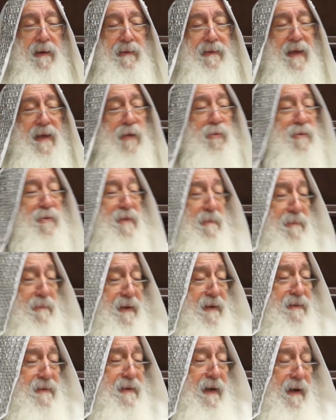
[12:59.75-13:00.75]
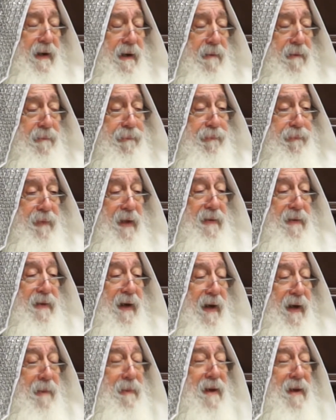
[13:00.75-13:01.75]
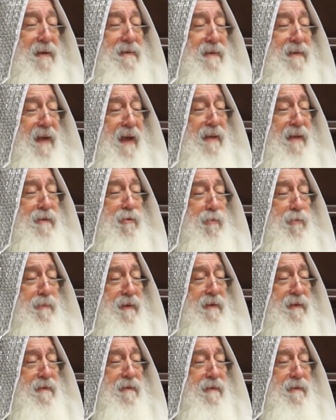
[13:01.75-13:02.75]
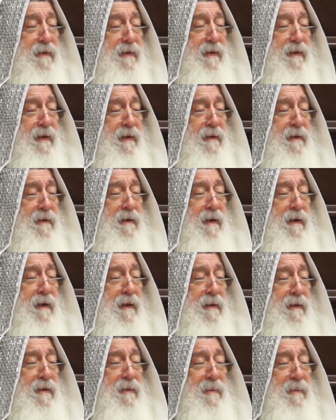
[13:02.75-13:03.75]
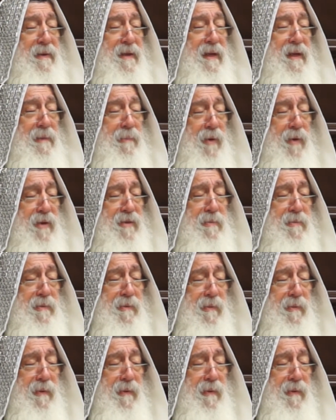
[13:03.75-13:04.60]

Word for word: that was a big zera. And the rabbis, they had to meet the king. They made an appointment